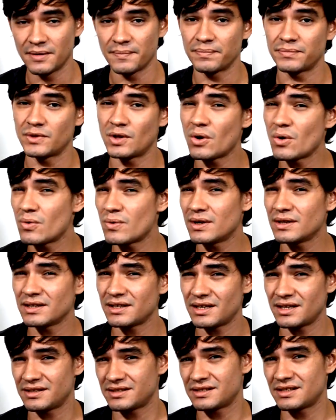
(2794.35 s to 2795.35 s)
No one
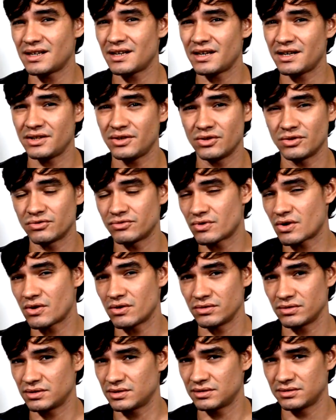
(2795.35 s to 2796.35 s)
can say you're
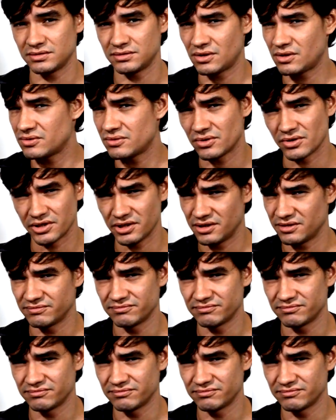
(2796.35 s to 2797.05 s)
wrong, don't worry.